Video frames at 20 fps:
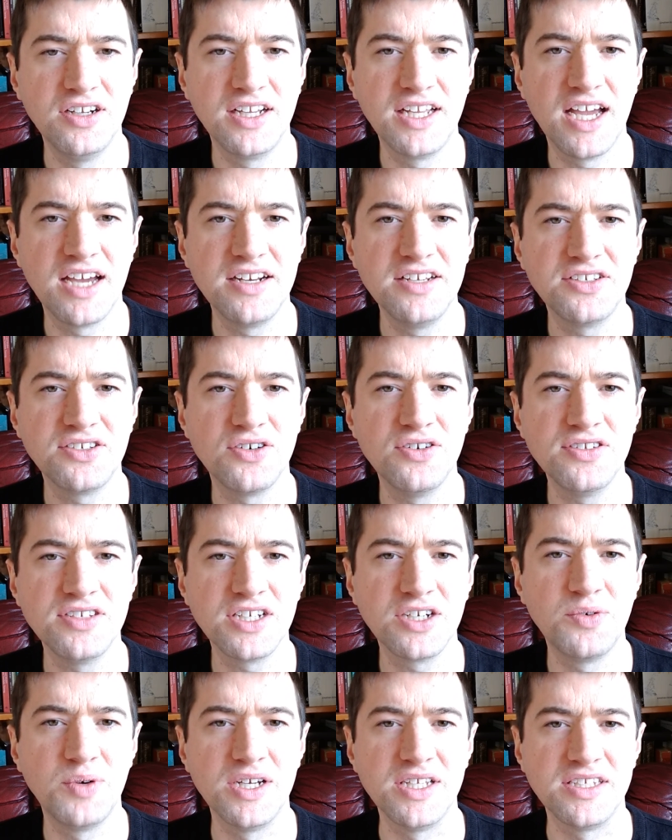carries
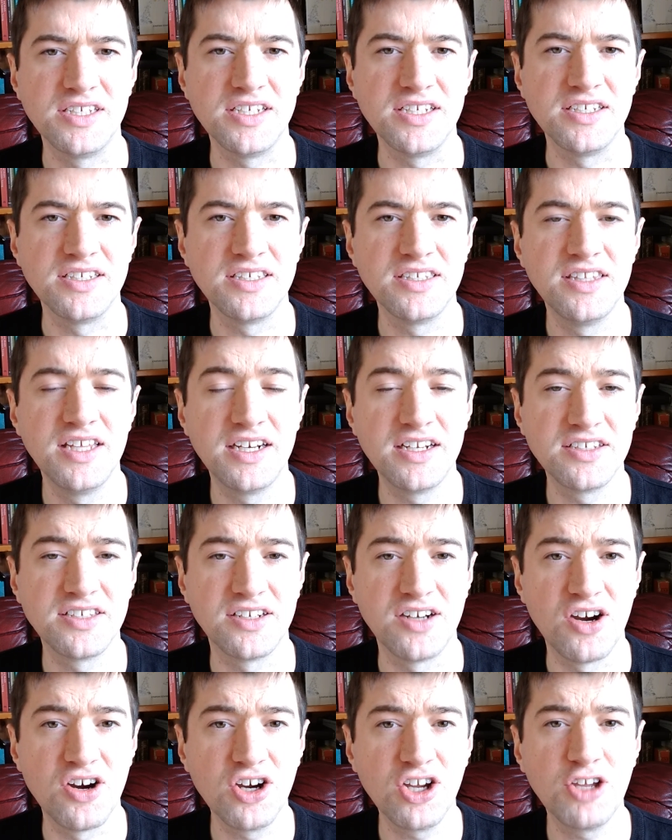consequences. There is
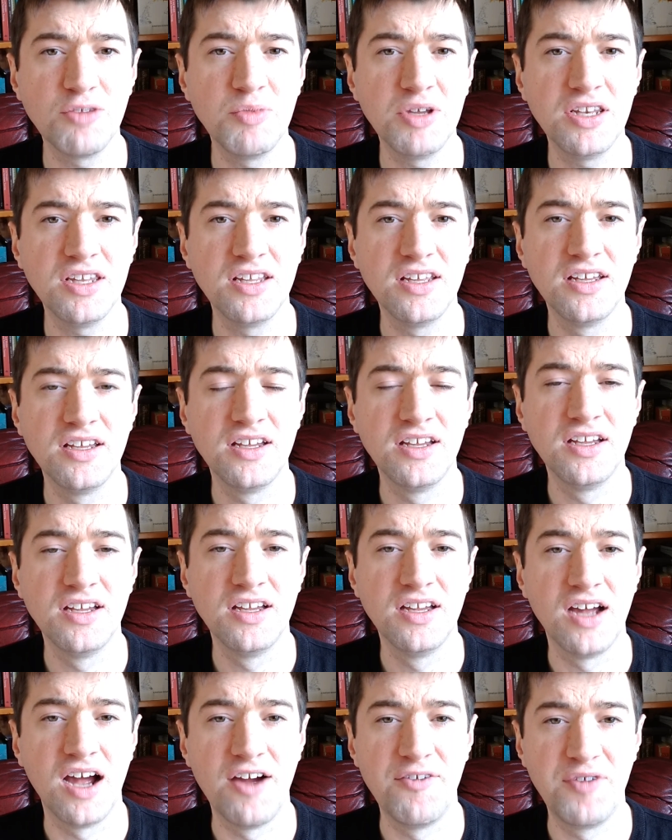an argument,
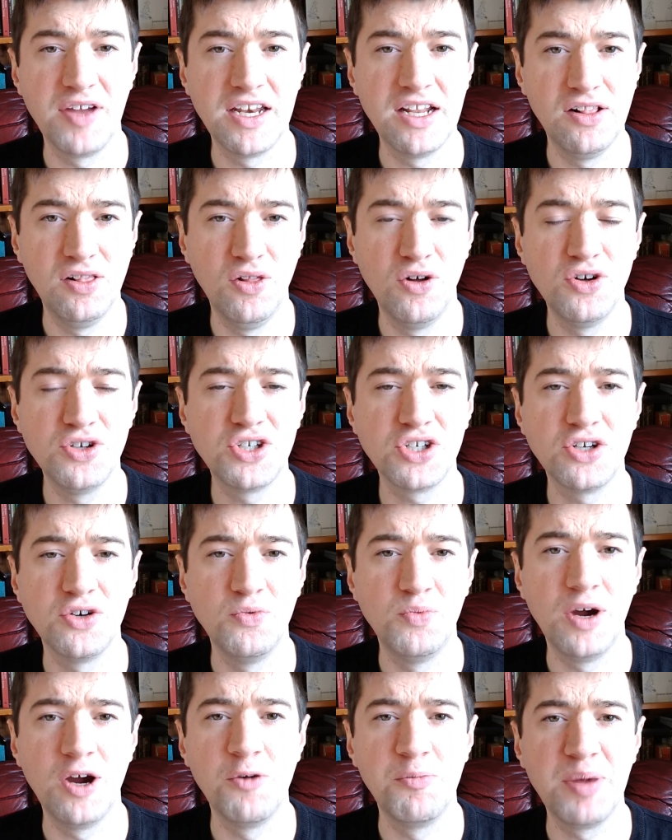a very logical,
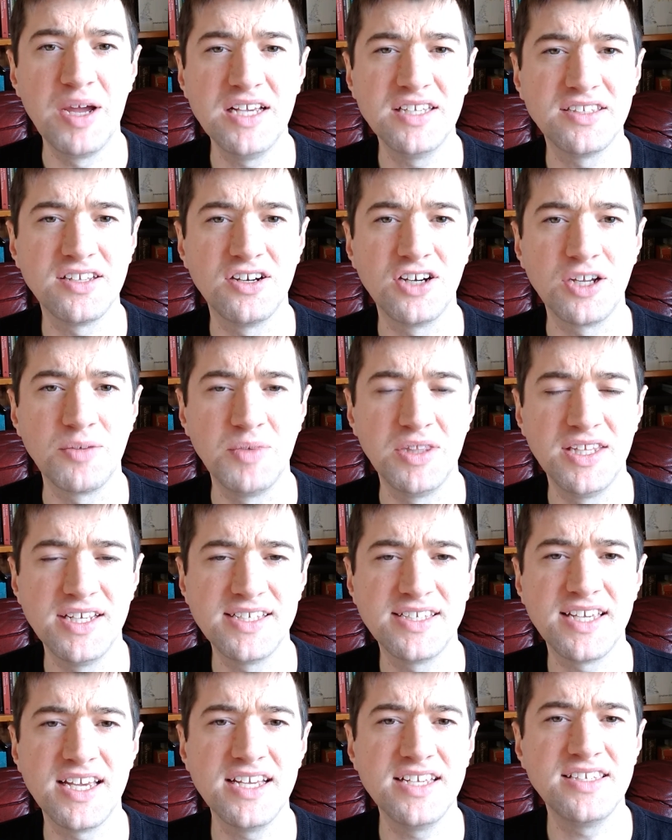well-based argument, that
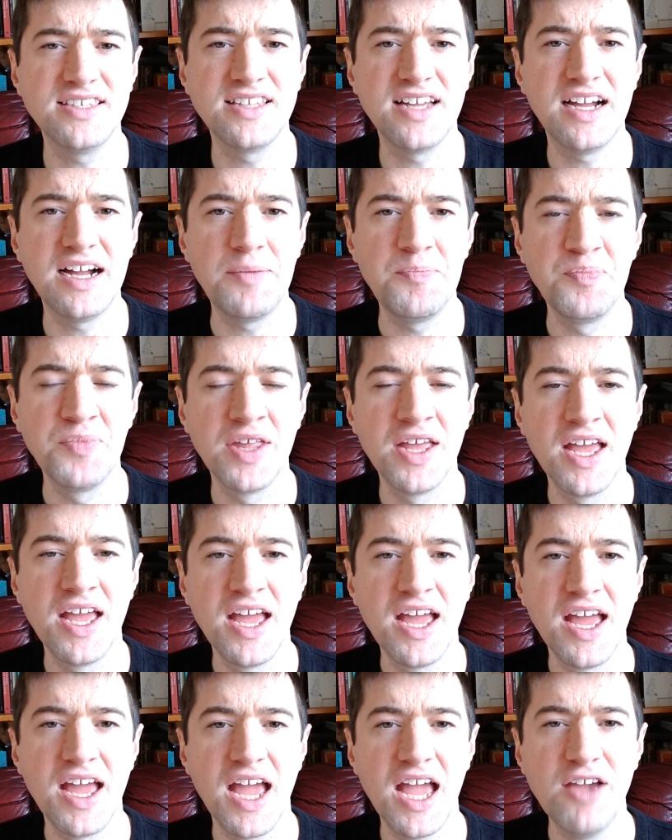says that
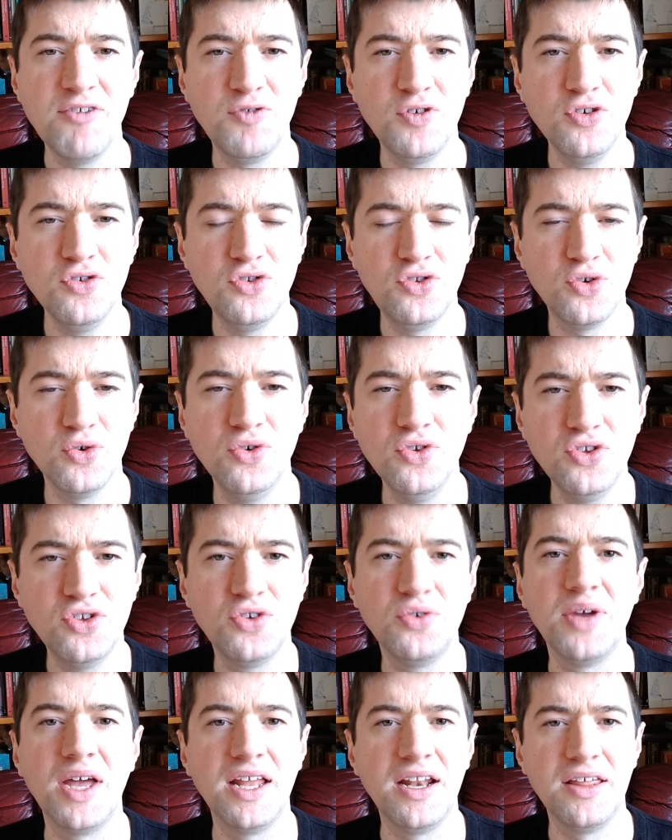if you don't
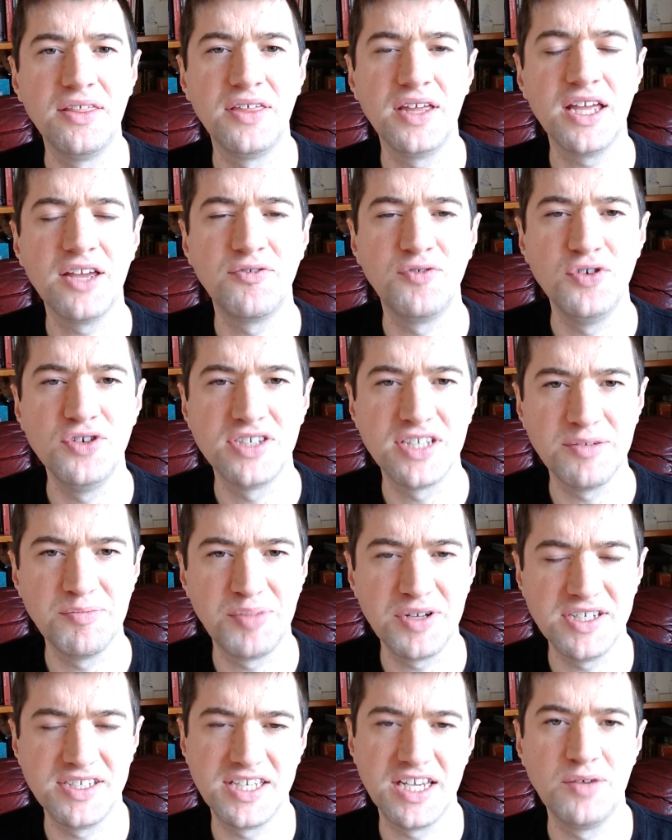do anything, if you
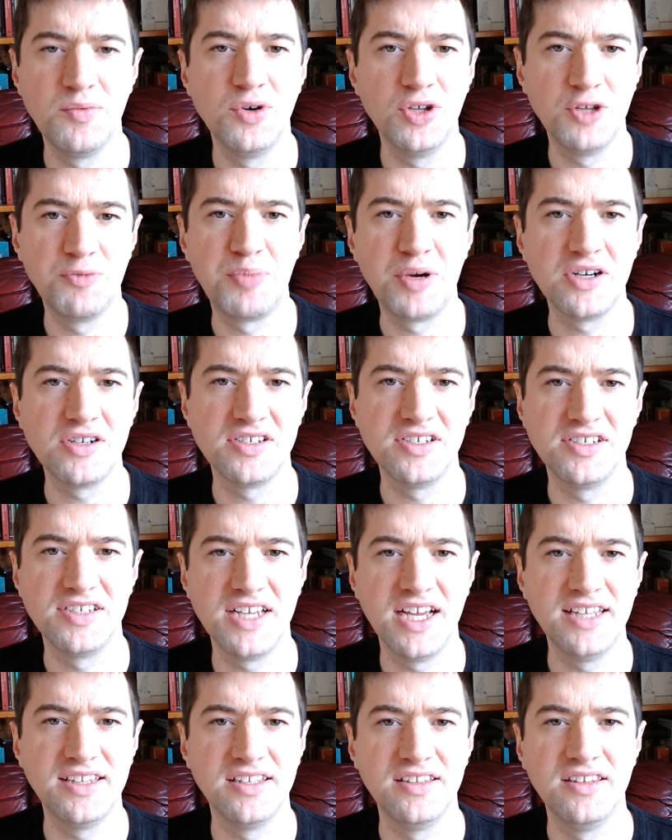simply say what the person
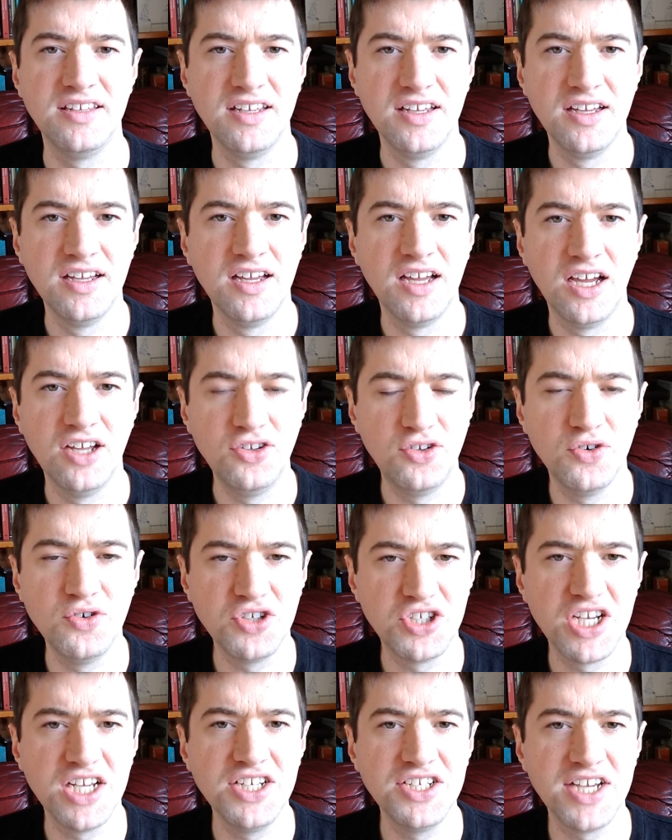said and don't
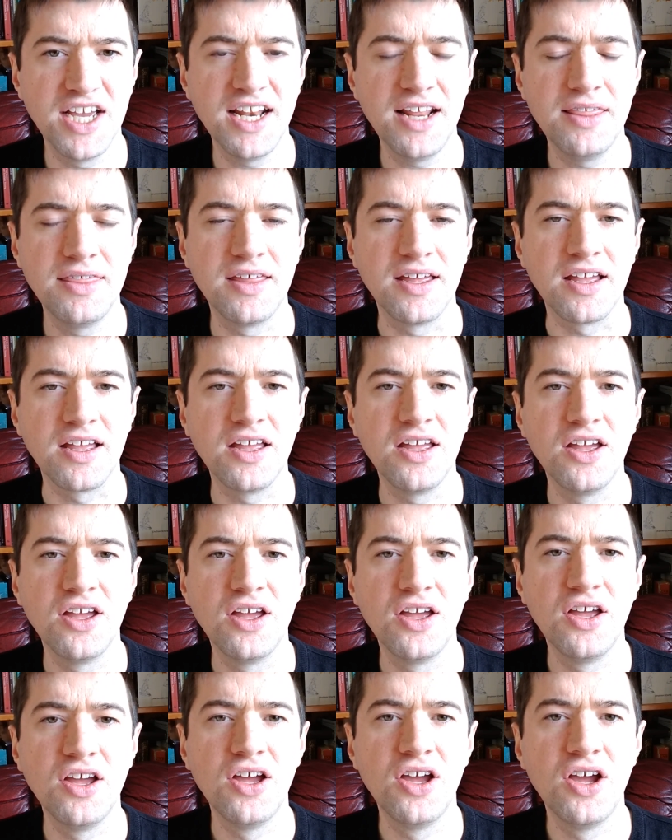change anything,
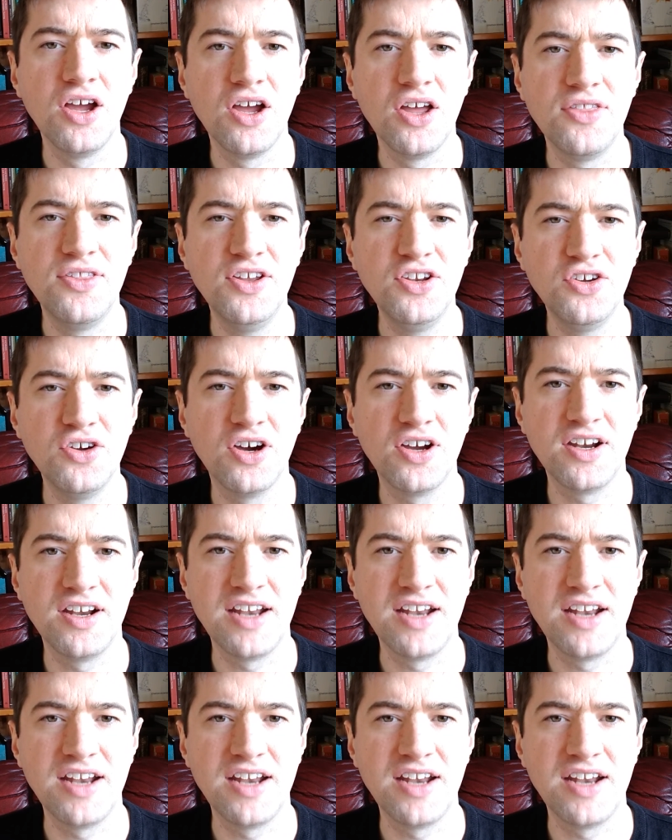then you are